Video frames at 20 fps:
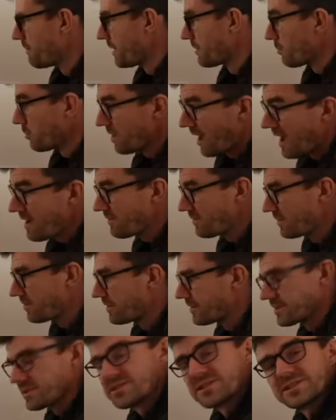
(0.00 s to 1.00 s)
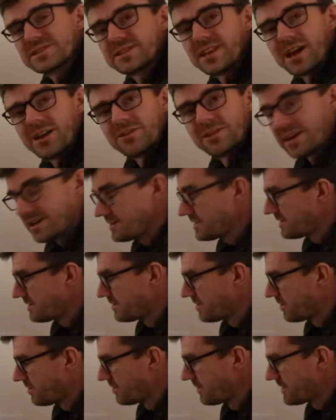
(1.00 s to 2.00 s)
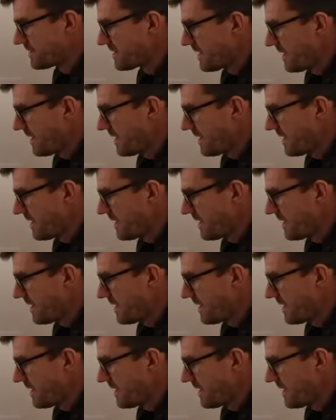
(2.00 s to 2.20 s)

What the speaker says: but what I've learned just now, and I didn't know, is